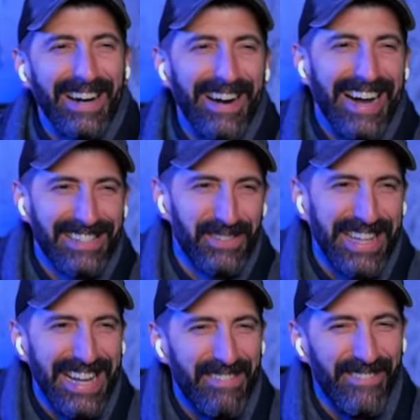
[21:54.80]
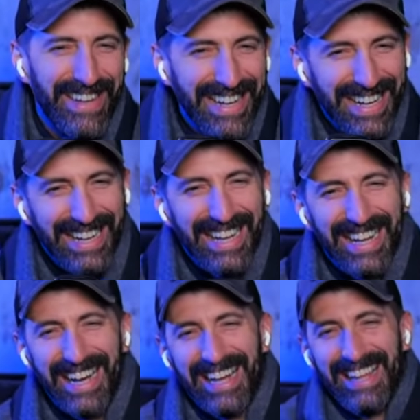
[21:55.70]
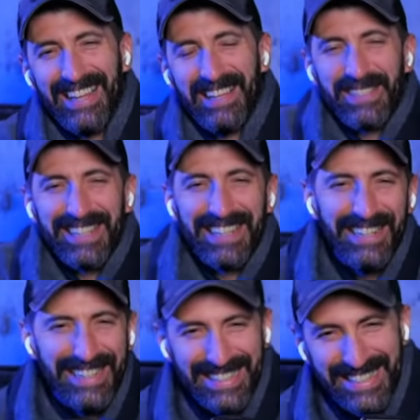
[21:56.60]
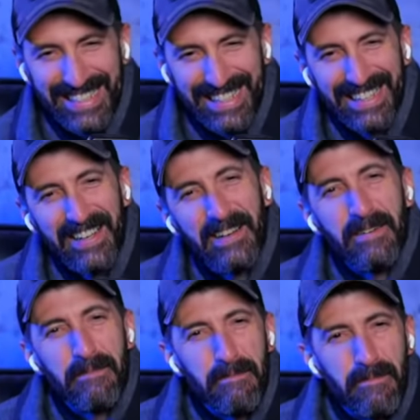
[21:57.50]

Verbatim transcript: her actual name. That was hilarious. Well, let me